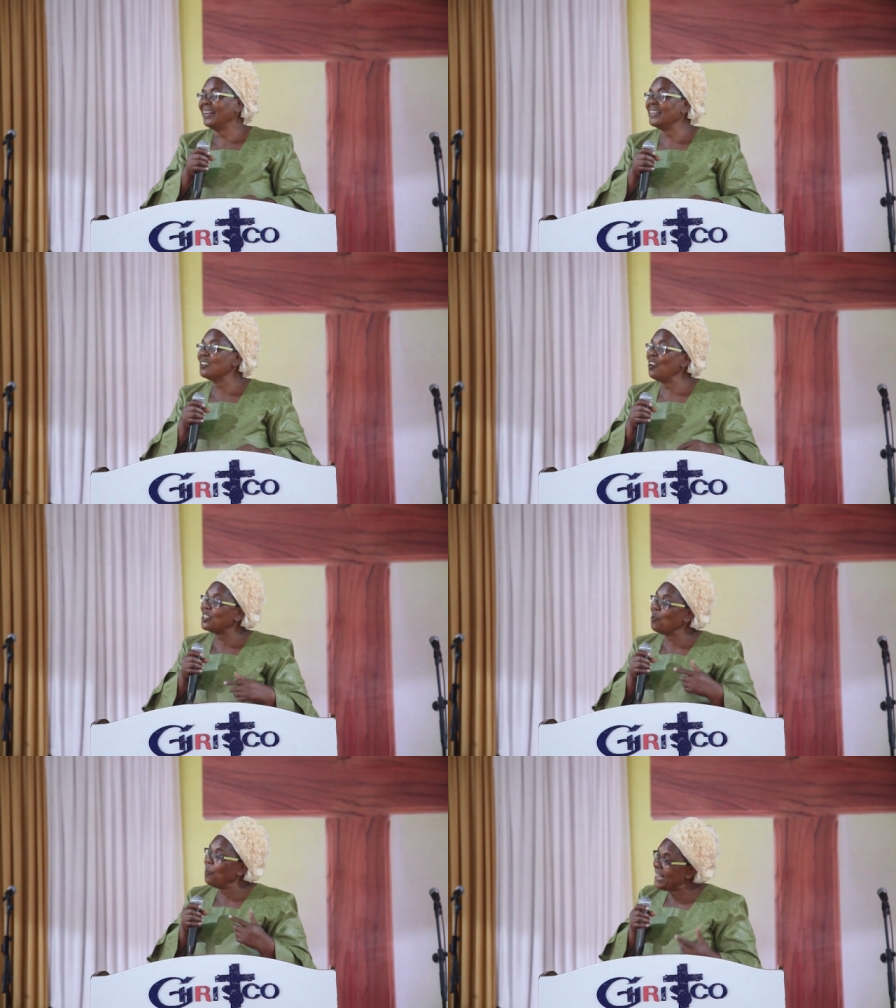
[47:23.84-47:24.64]
It is
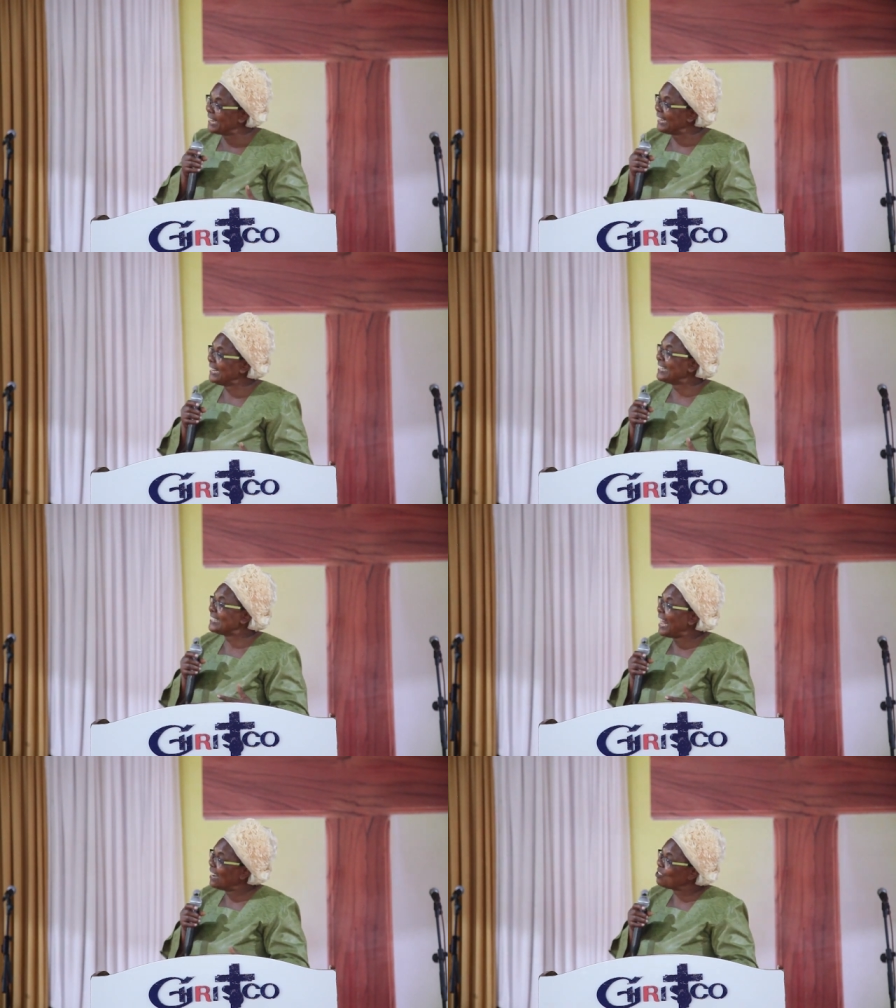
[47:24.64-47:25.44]
not weak.
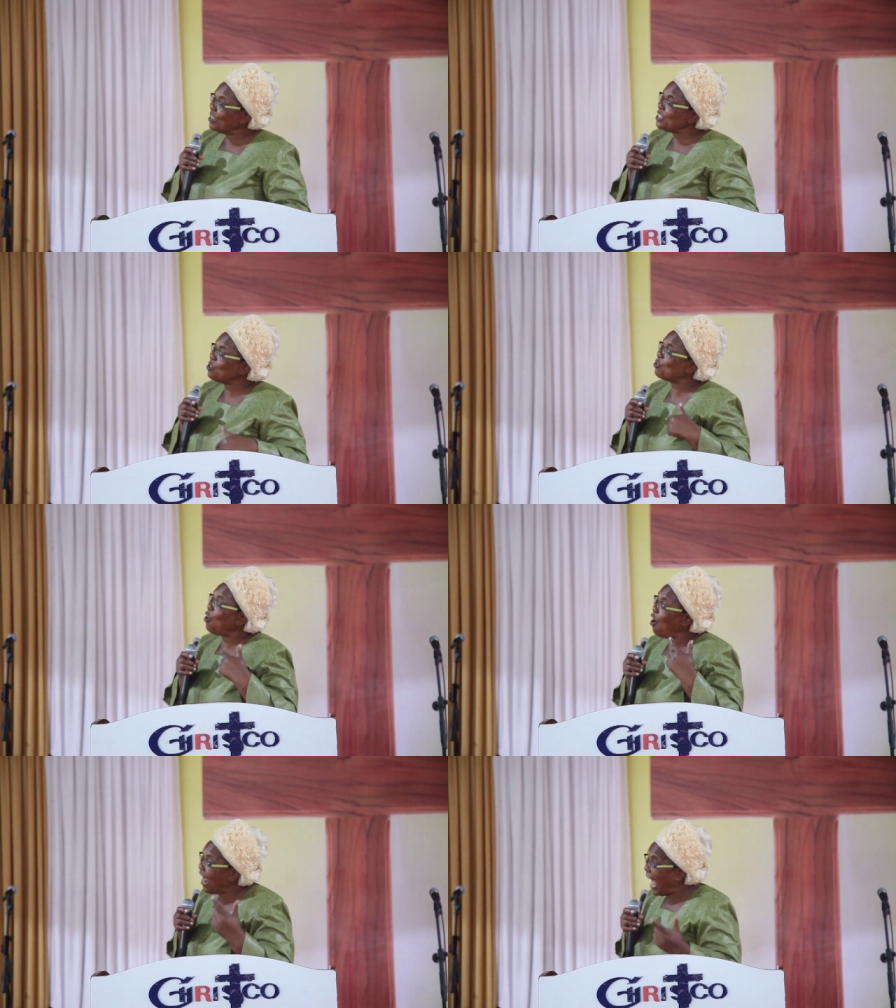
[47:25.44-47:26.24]
It is actually
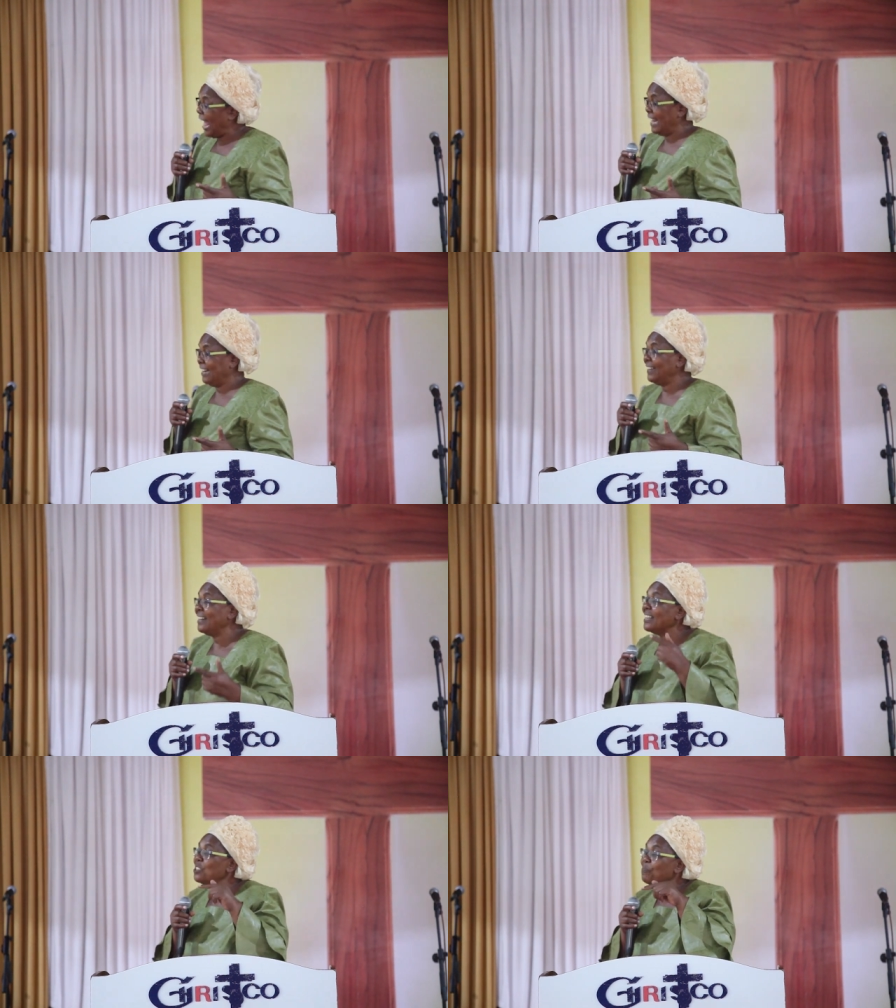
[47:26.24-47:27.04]
stronger
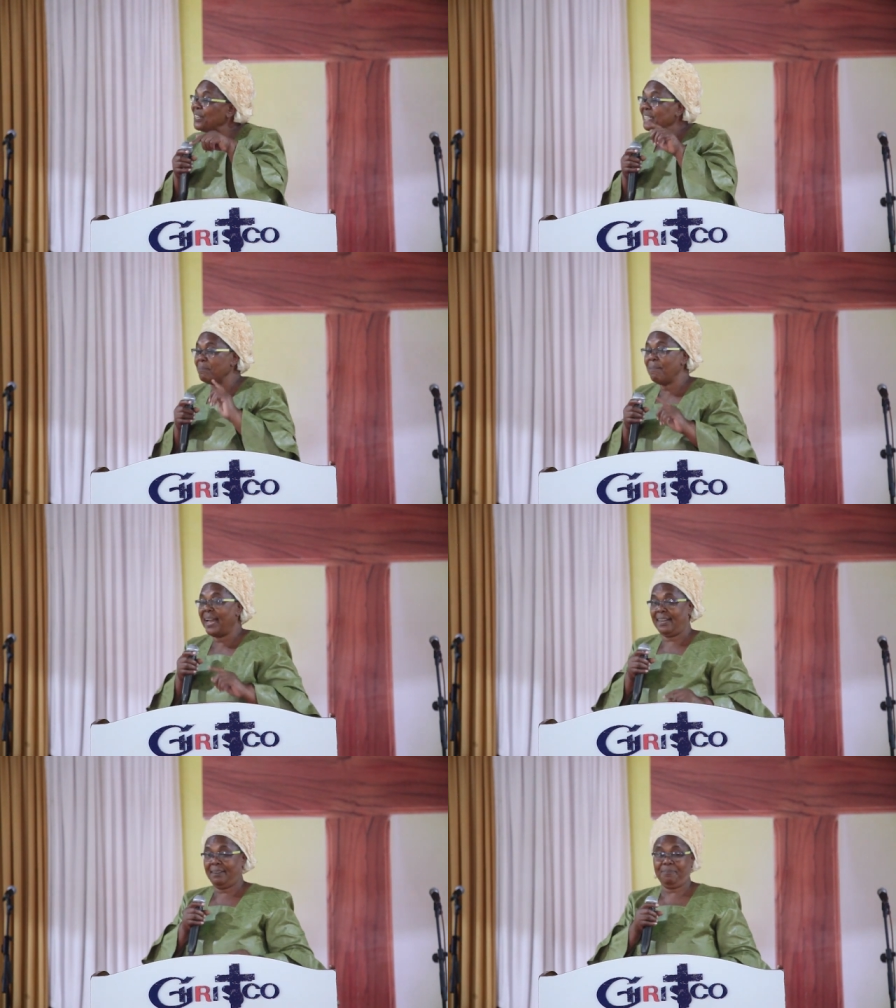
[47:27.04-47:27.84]
than the
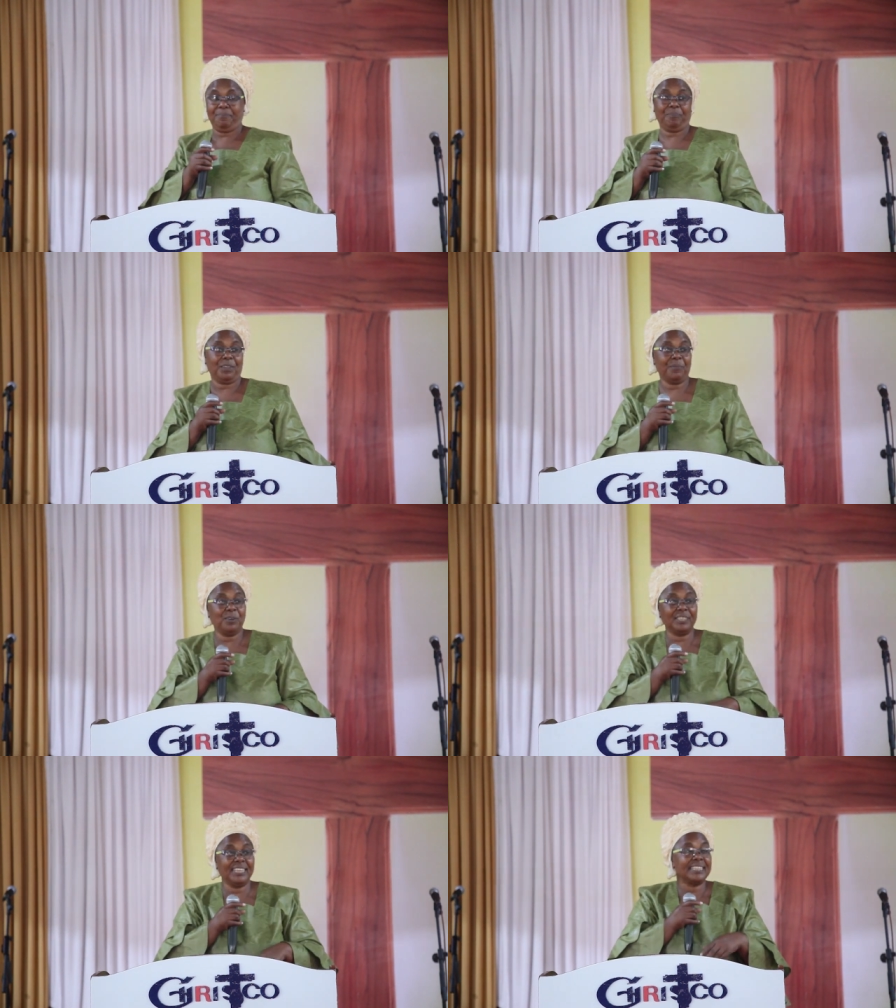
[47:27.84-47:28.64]
spirit man
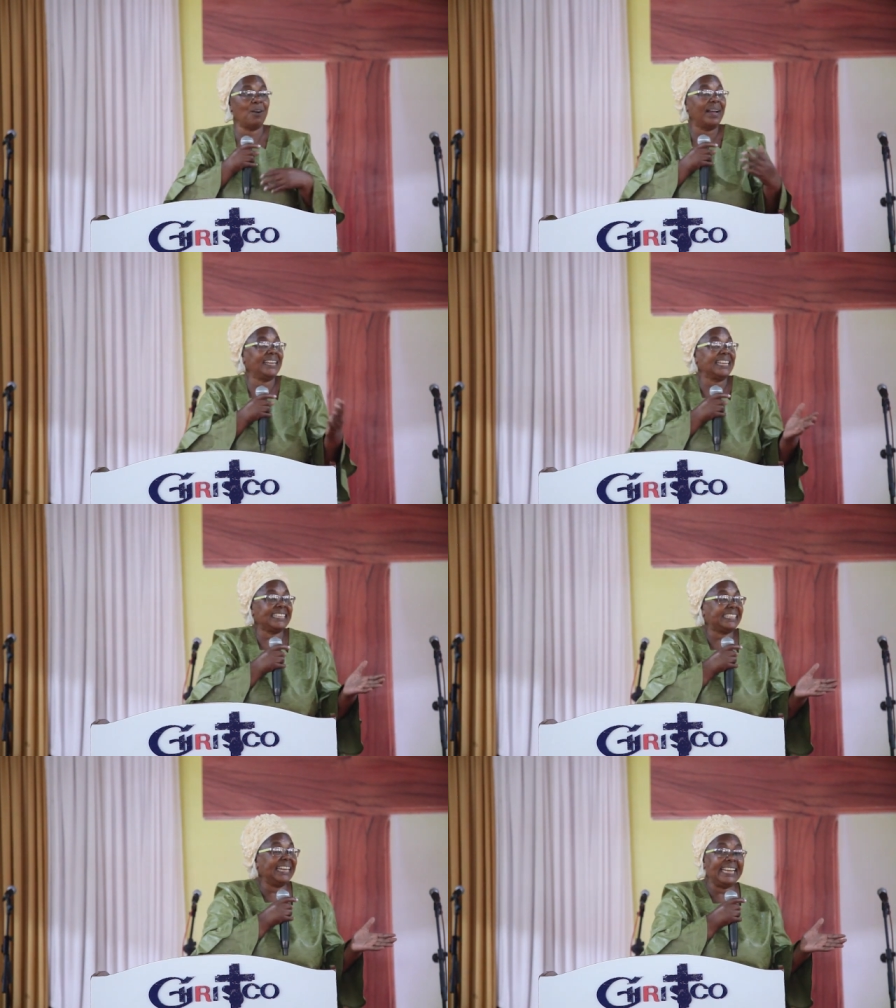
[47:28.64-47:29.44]
because he's the one
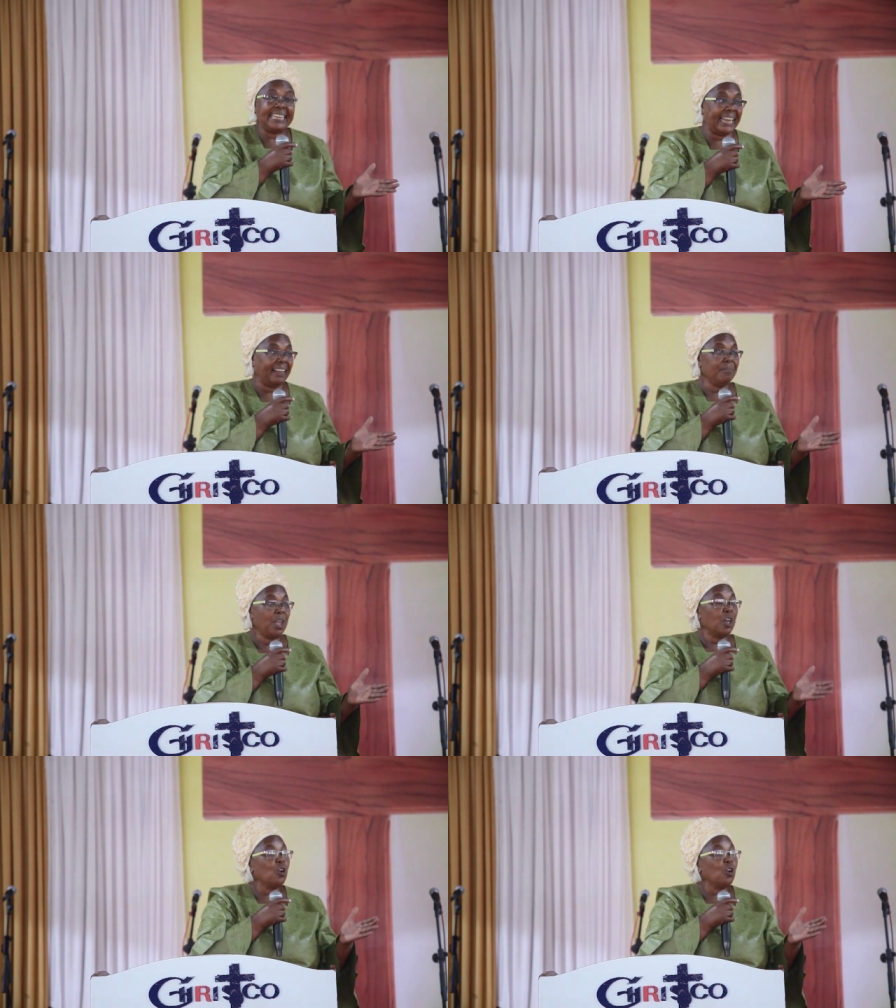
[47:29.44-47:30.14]
that is leading.